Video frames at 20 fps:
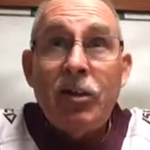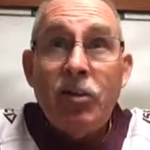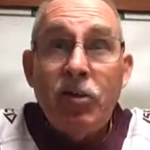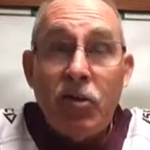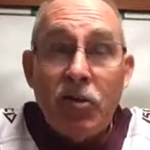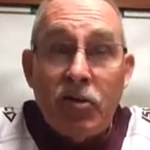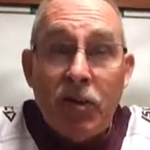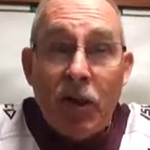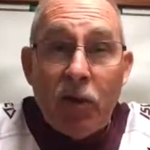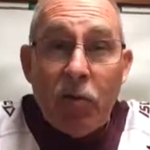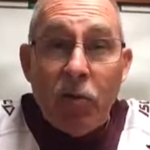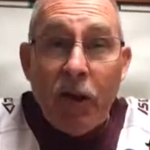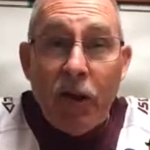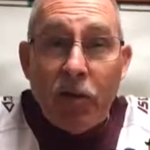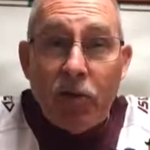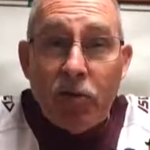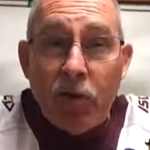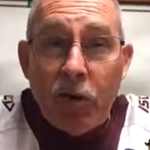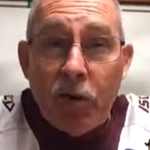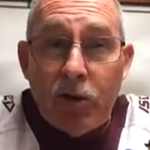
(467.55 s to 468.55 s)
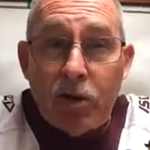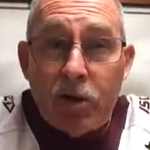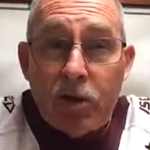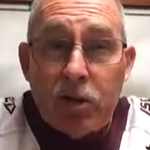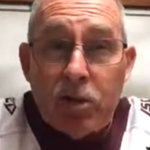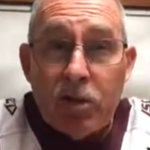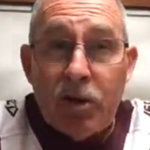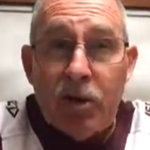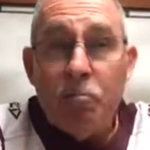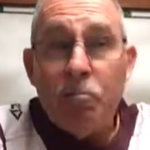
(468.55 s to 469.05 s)
New South Wales origin
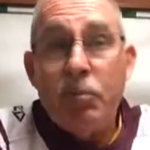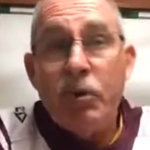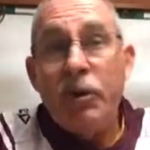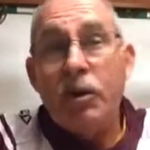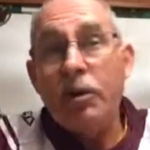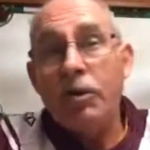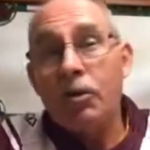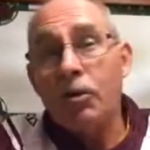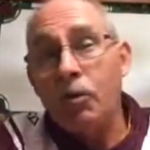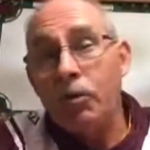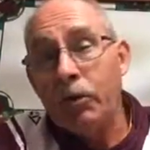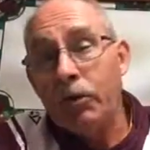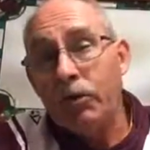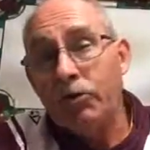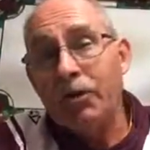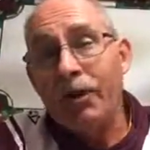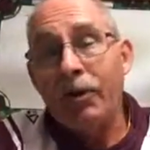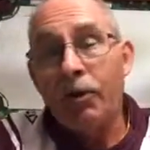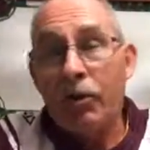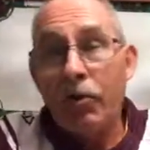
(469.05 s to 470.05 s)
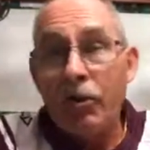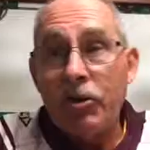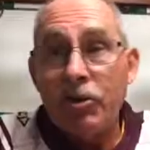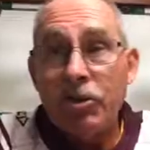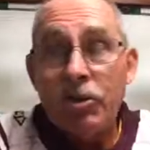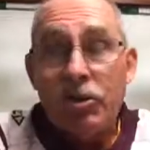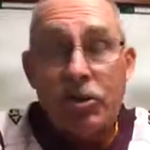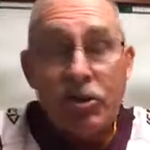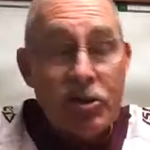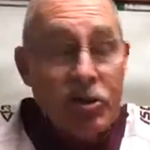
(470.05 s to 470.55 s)
team beating a Queensland
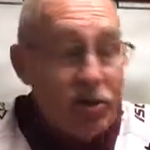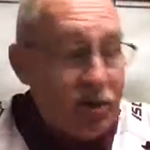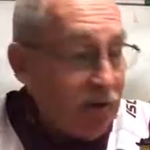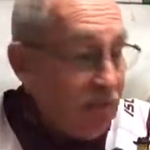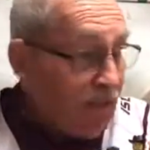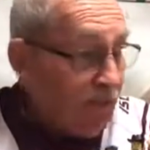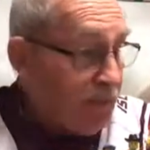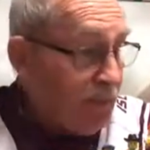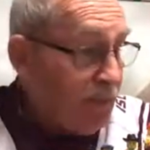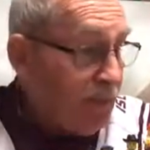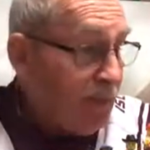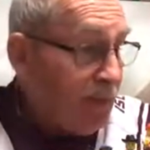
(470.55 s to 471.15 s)
origin team.